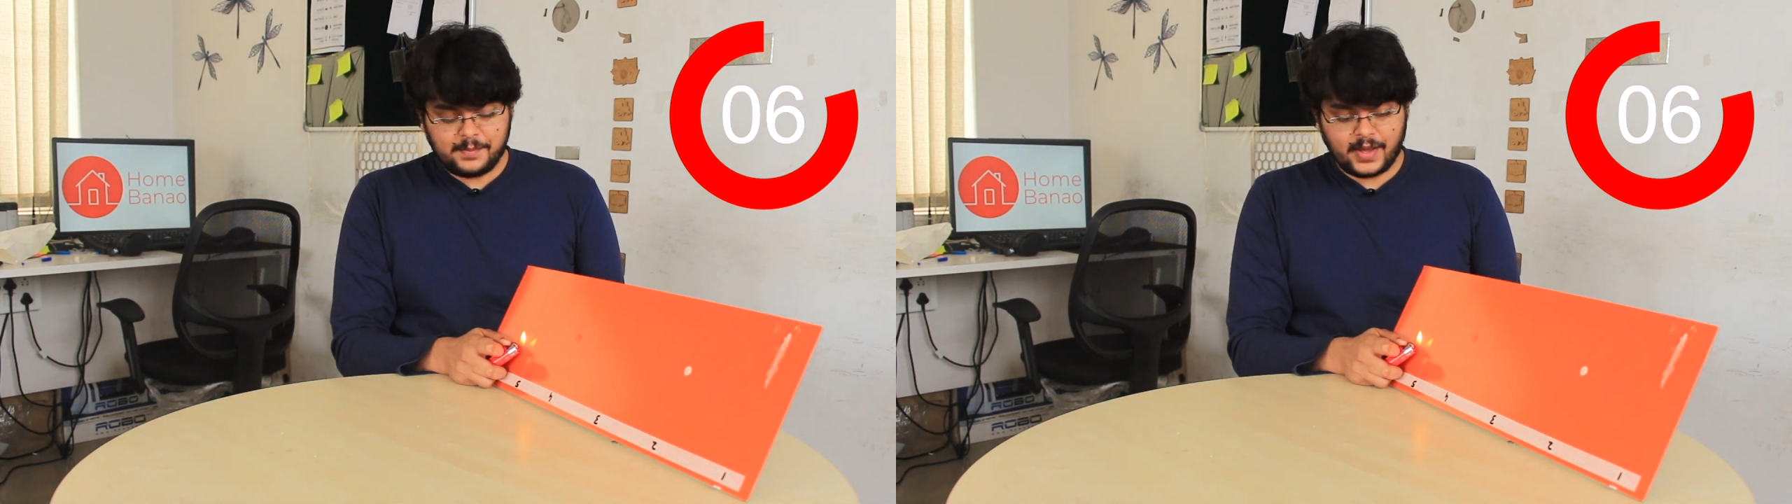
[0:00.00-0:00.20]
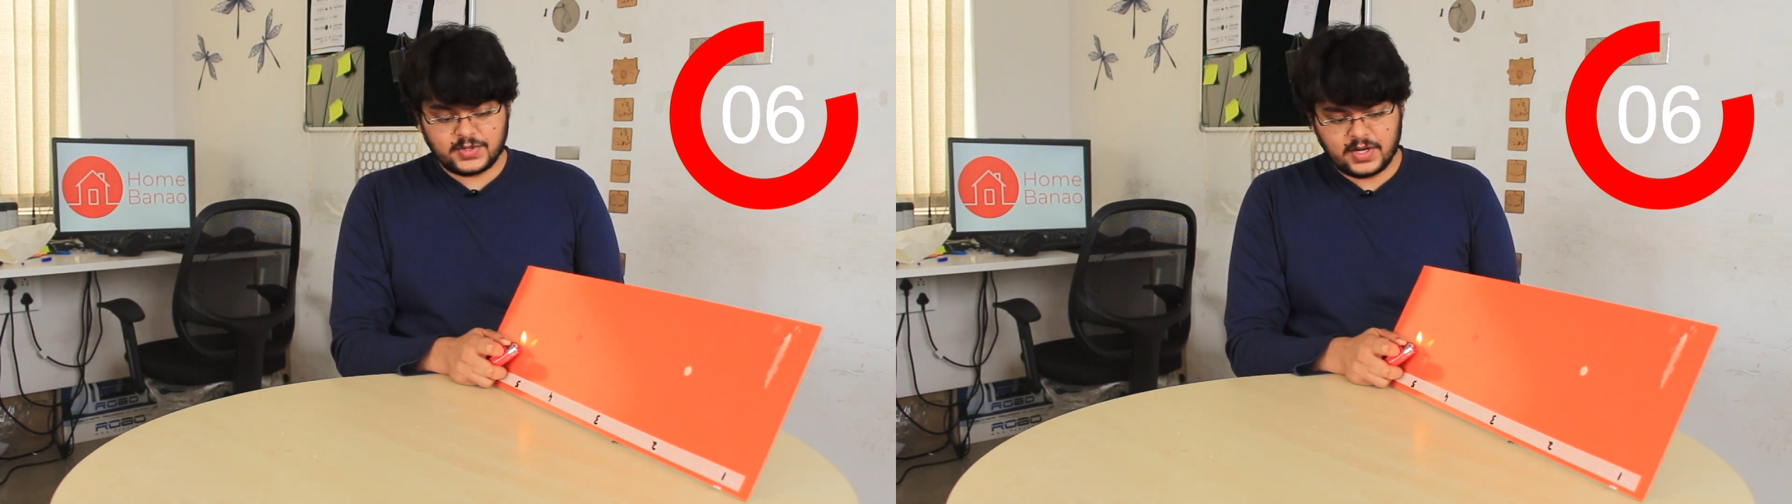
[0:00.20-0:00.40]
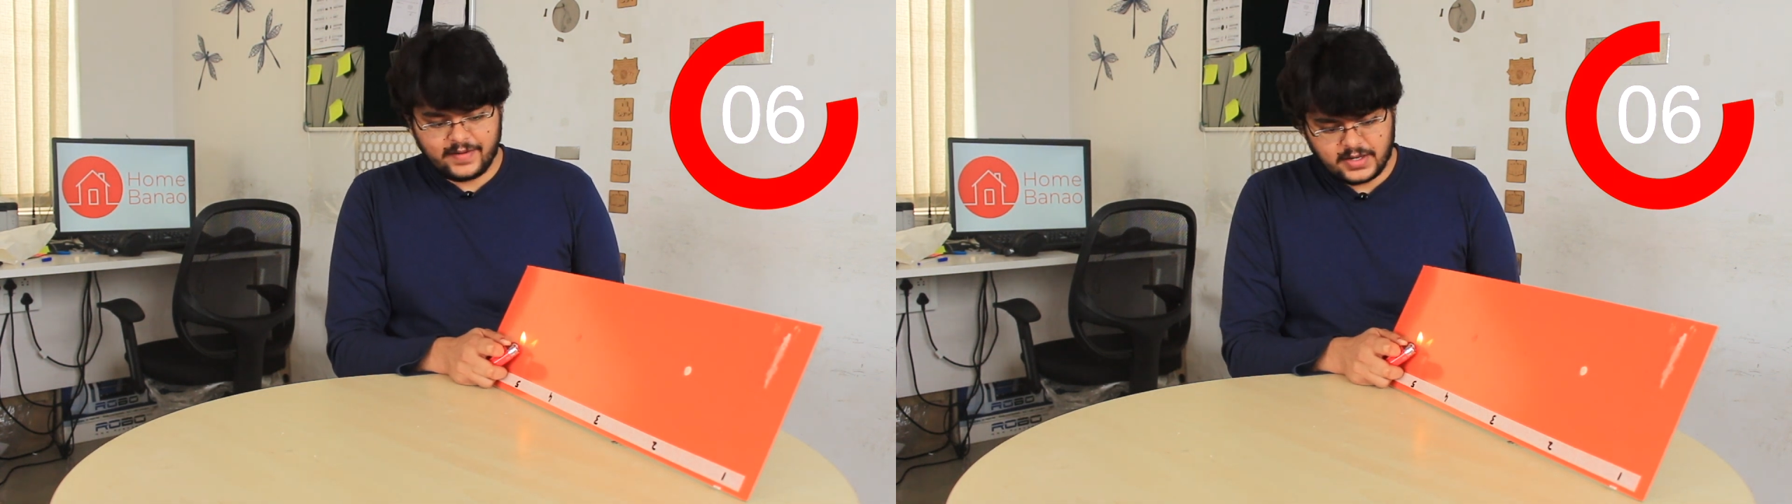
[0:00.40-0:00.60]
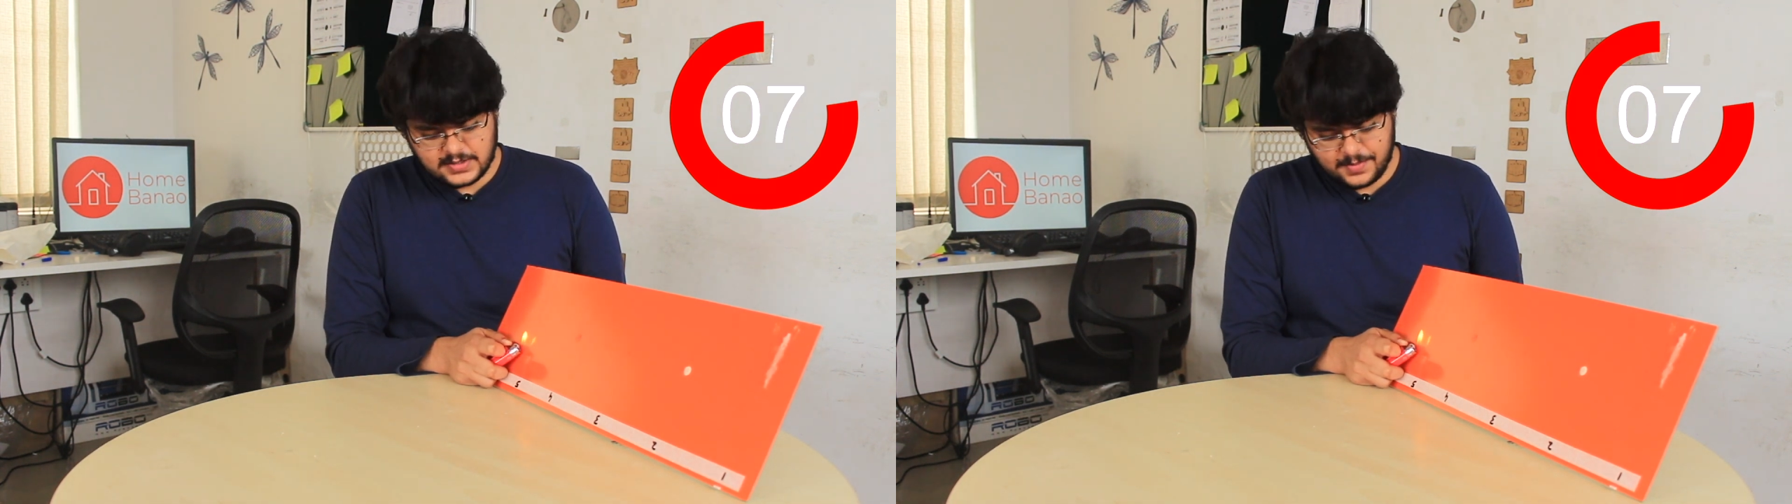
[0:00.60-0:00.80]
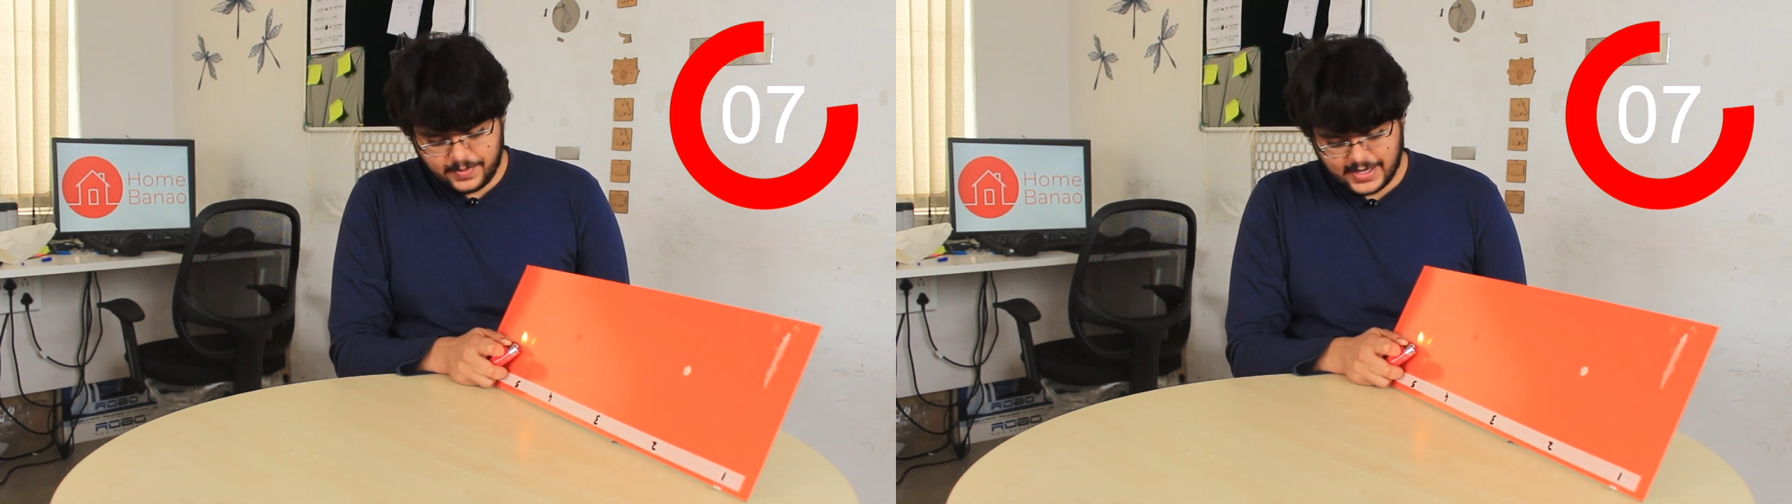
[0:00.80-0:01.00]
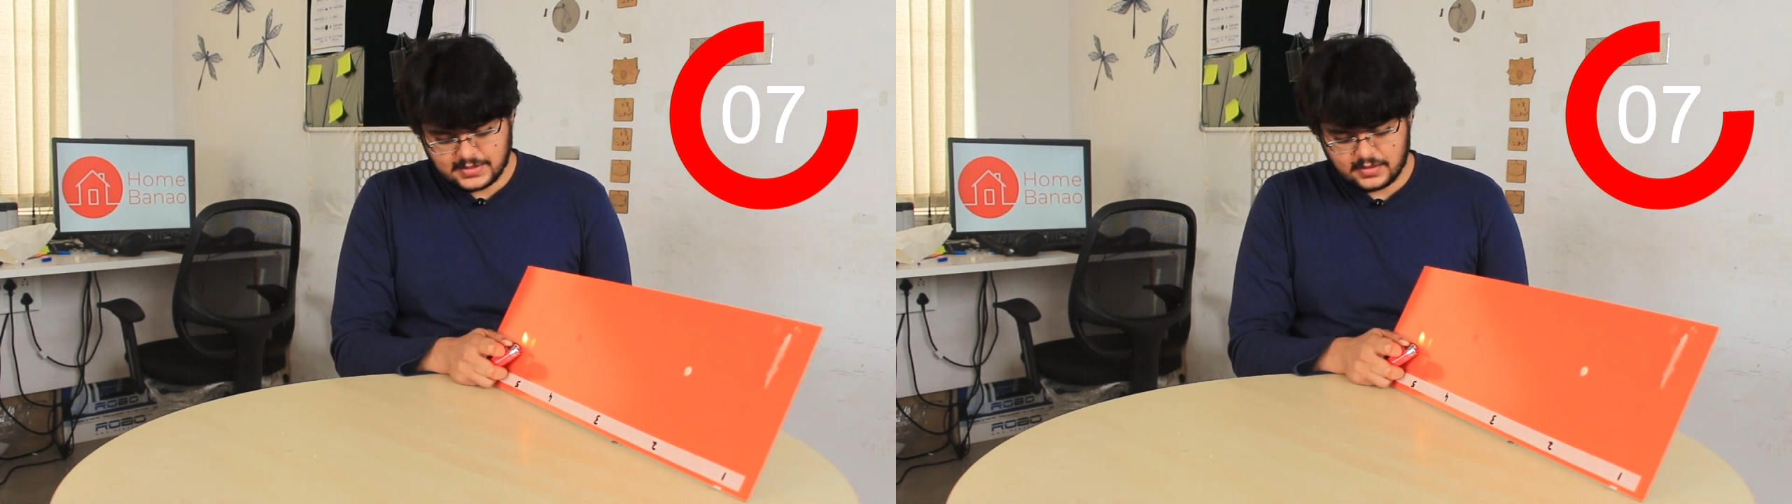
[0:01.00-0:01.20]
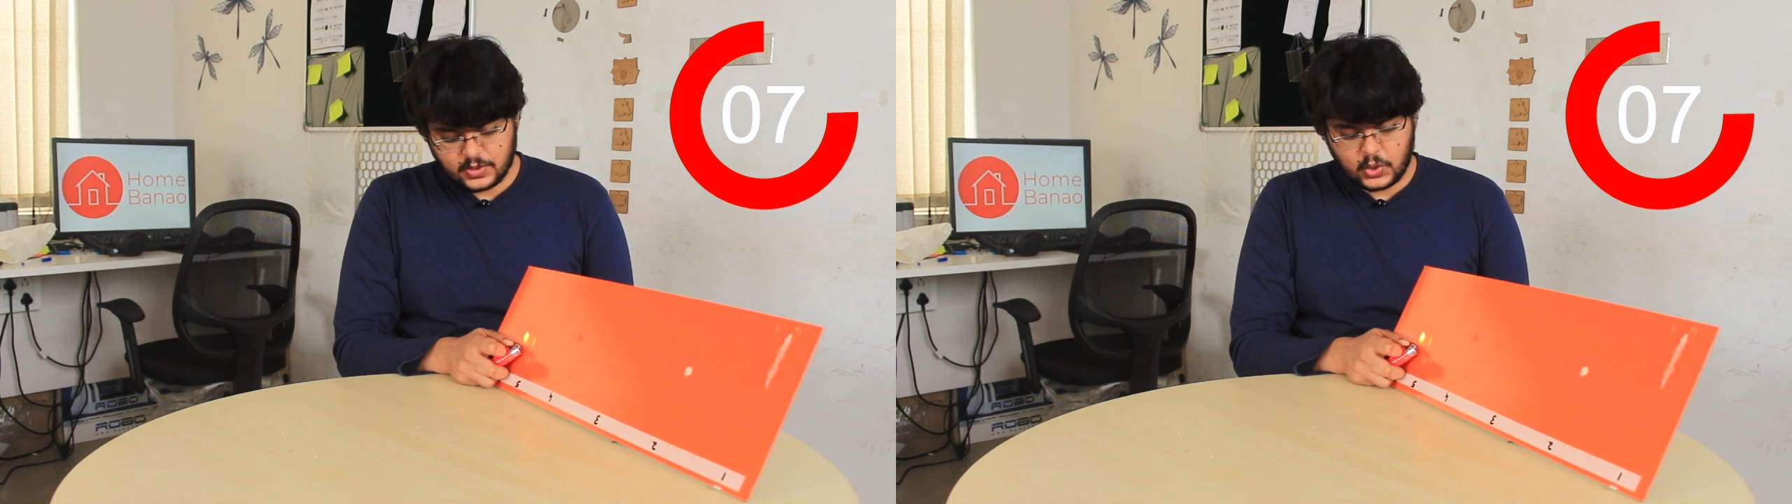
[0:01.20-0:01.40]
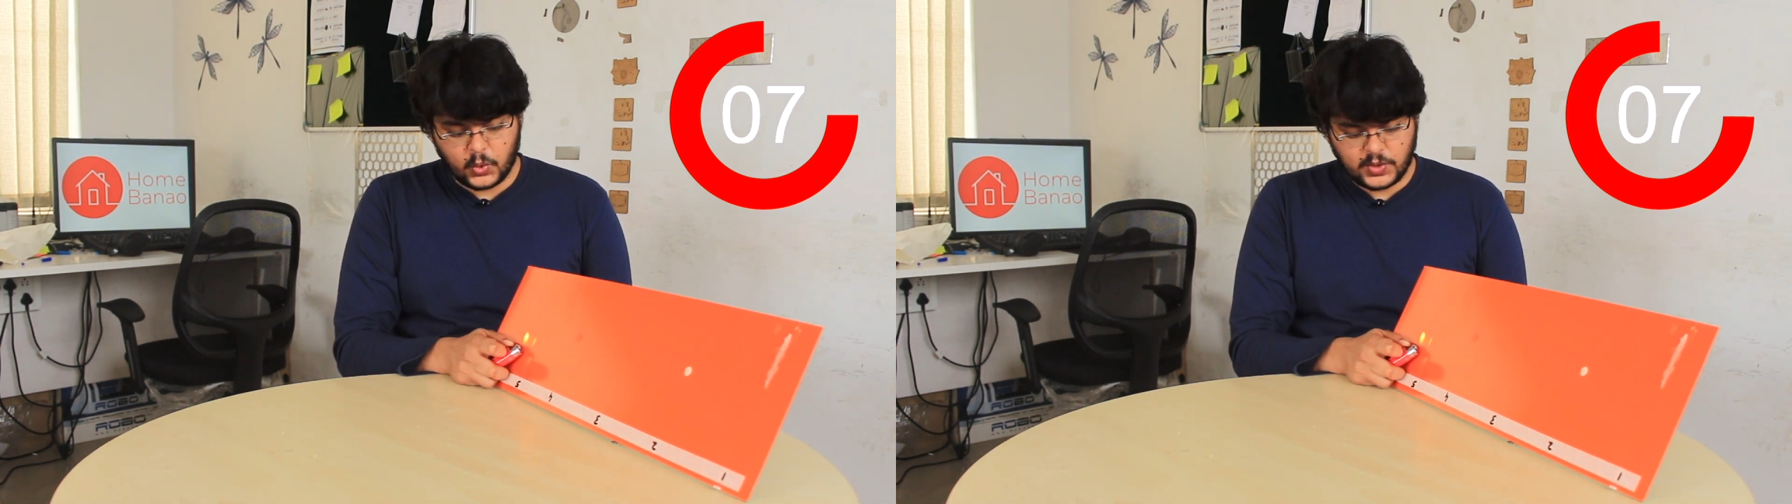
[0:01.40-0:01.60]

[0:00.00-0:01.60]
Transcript: I am actually very surprised that the